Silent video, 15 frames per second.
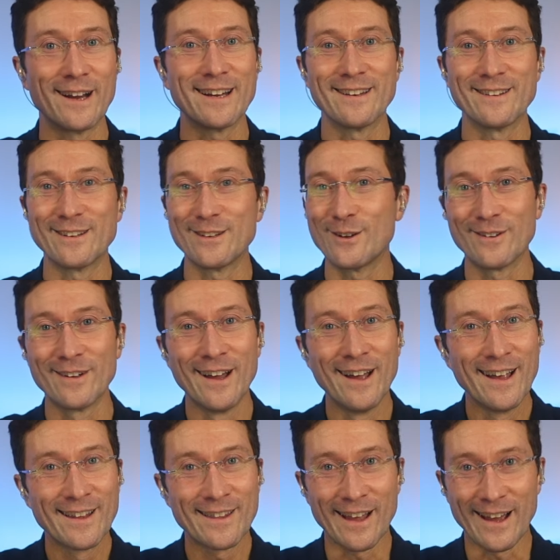And
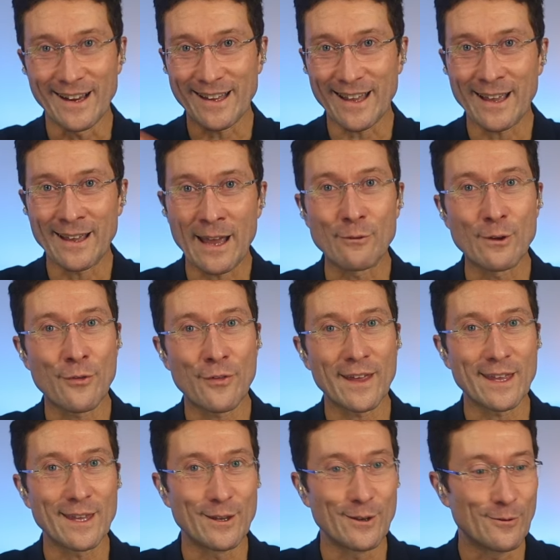like,
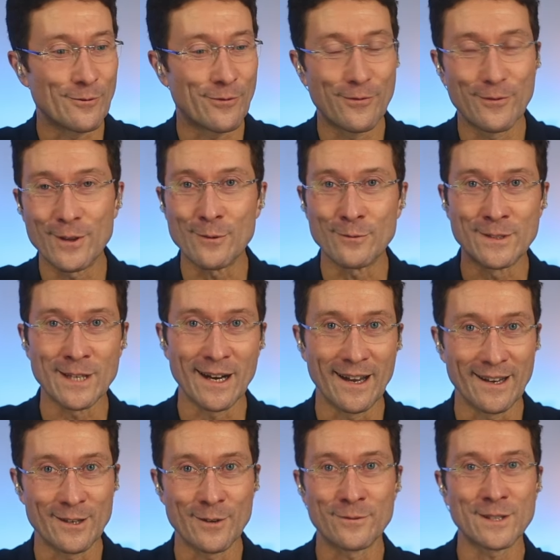everything you've
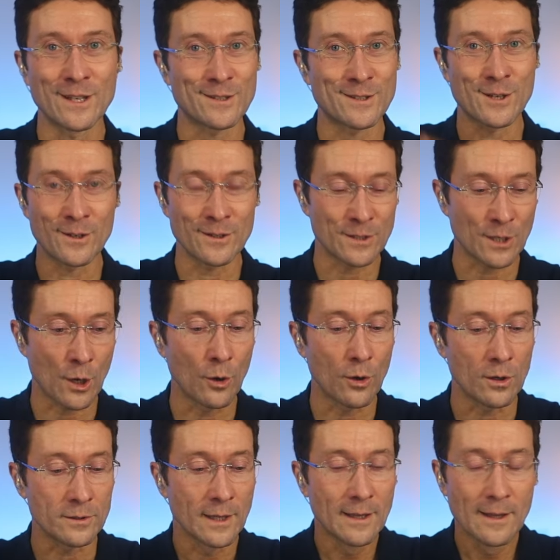done, you've just turned to
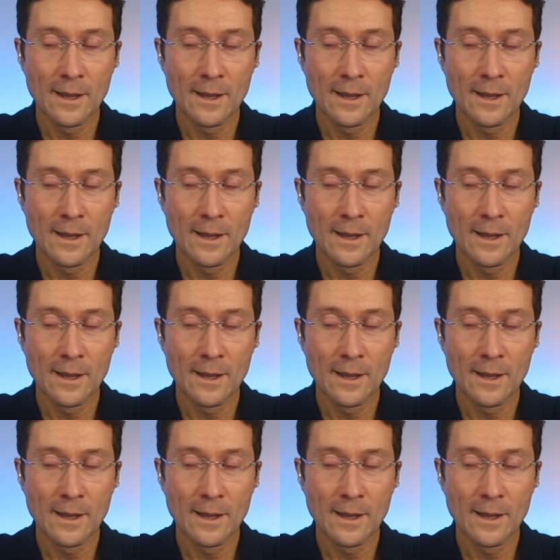gold.